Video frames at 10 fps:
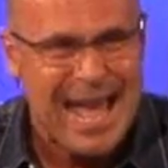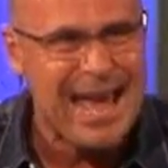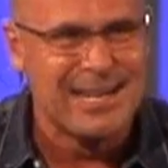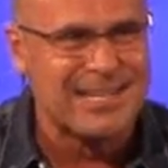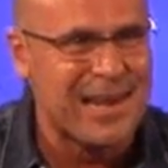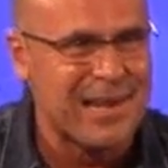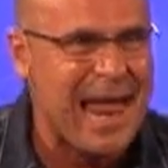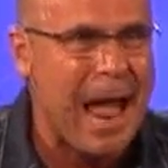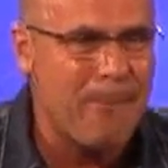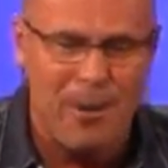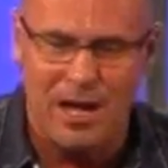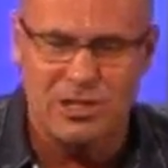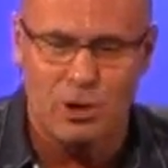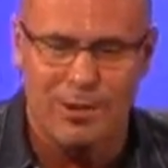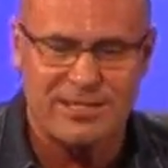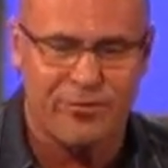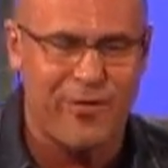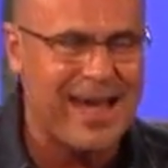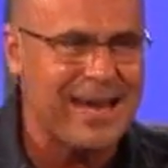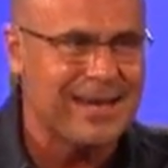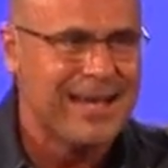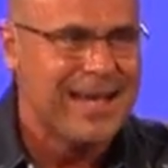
It is a lamp unto his feet.